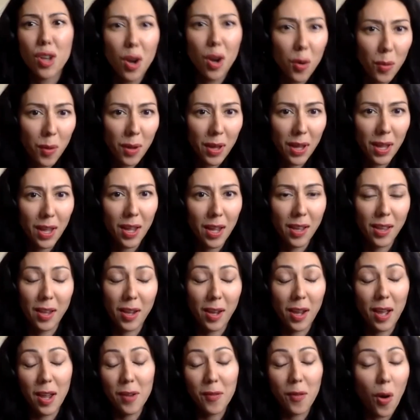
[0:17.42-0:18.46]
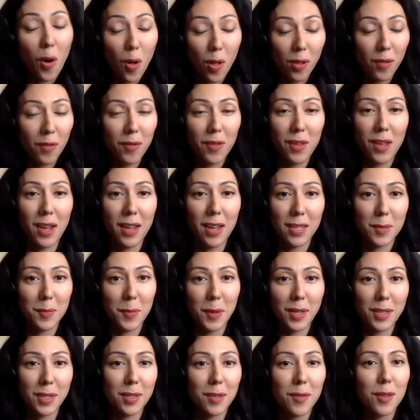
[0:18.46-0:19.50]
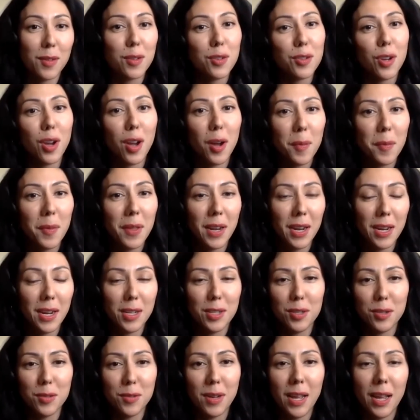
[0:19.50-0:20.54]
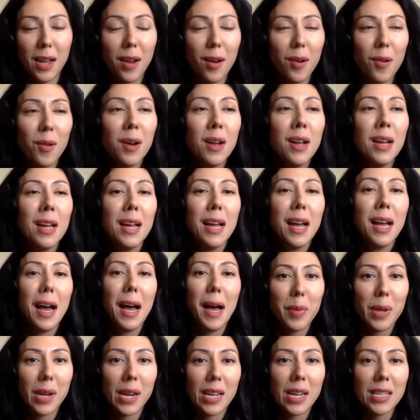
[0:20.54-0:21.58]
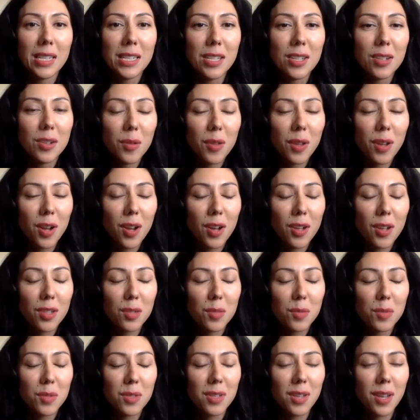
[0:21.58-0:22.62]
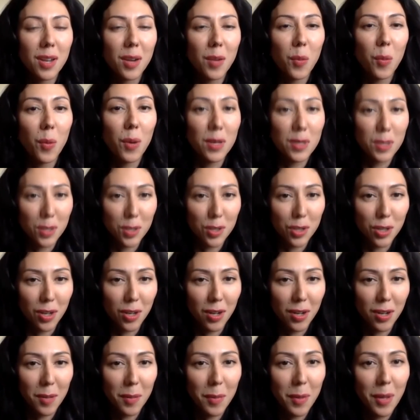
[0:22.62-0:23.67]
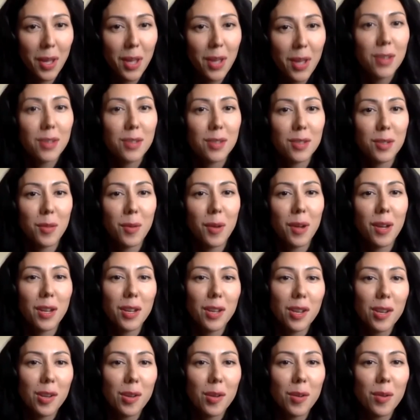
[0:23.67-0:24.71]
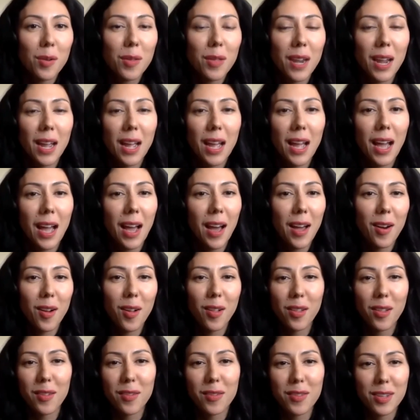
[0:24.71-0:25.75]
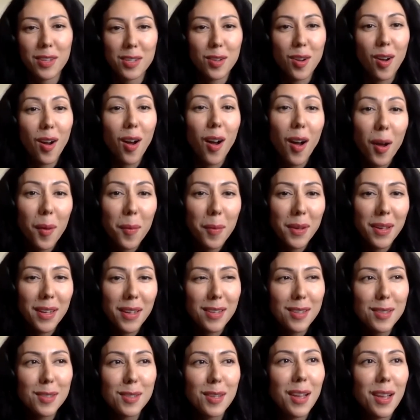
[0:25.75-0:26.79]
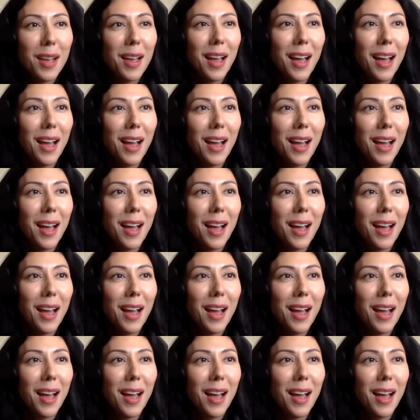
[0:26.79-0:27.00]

sewing, like, kind of all of the aspects of the job that I do now. But I didn't know that costume design was a job. So I knew that I had all of these hobbies